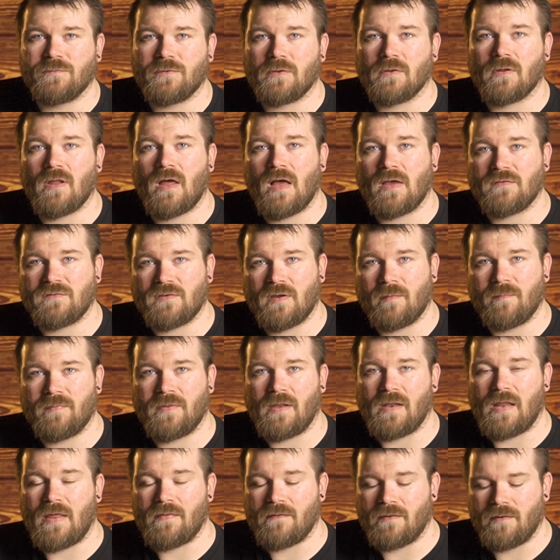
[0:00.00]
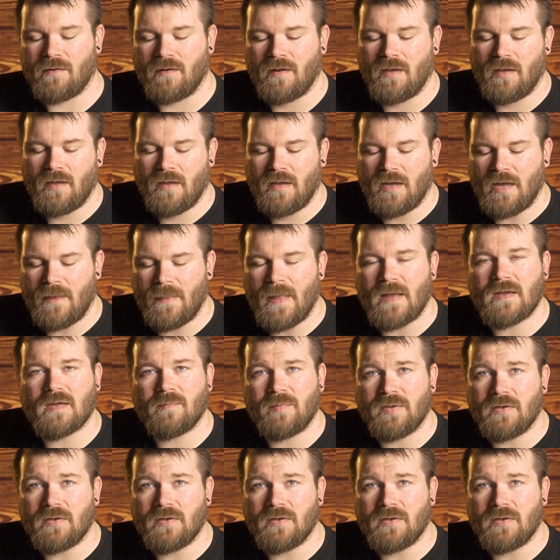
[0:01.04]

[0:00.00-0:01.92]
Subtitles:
gloss up the leather. And that can be